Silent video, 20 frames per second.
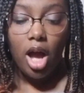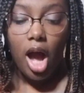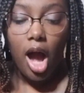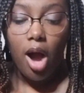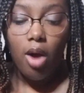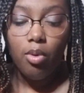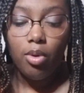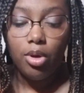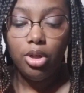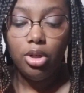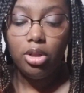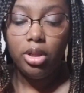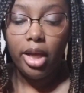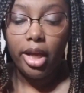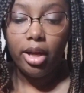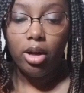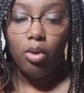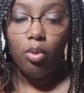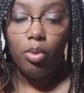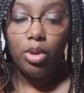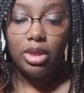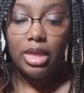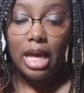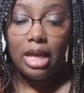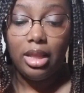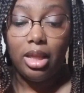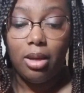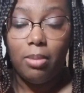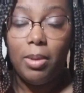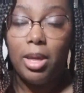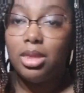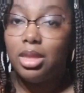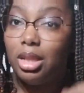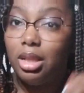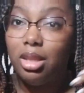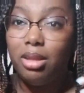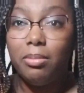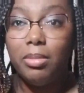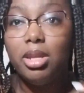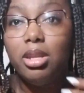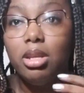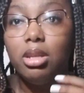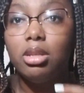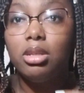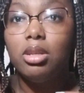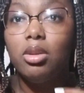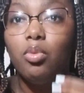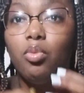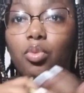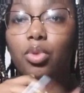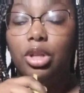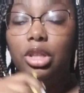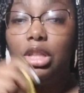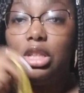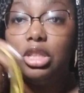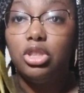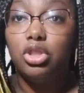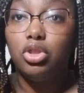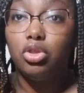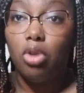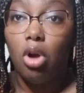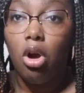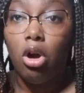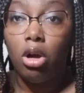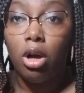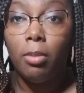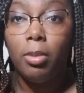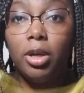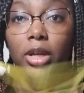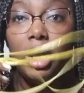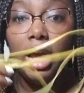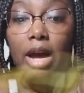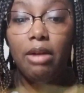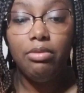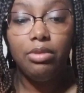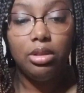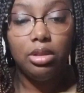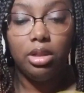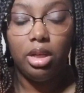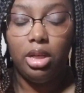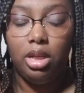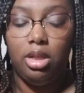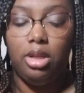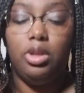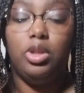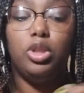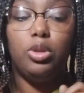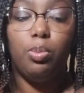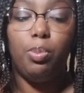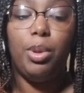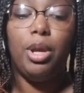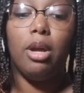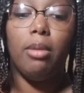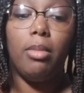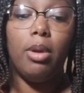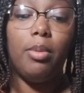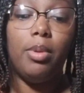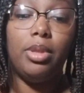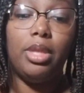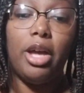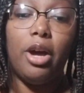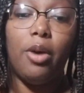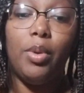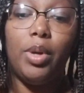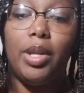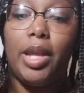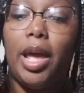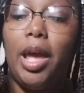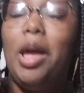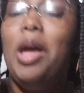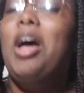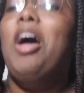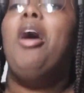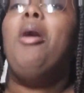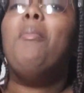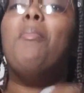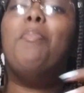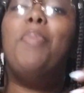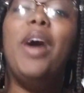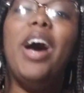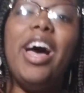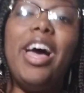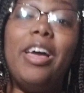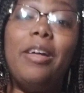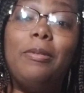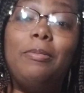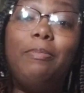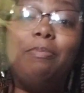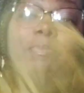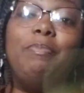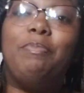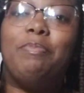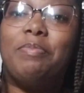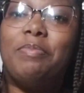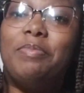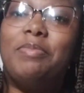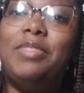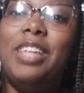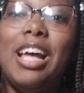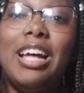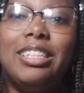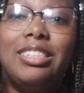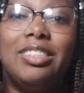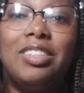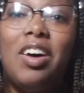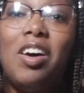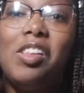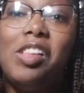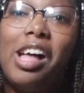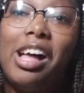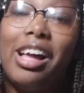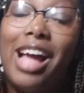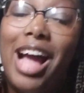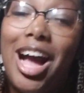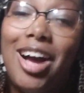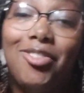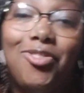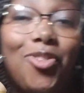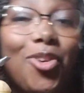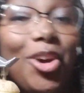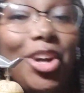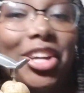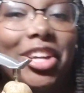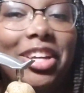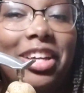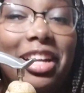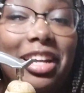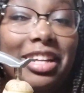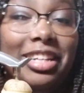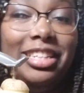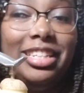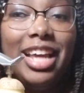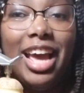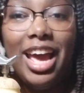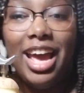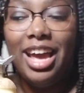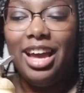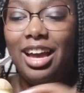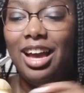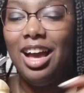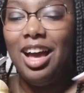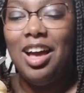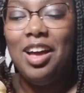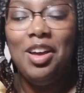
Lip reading: I wonder like, would that like make the lemon really strong? I'm gonna have to like experiment with that one day. But that's all I got for you today.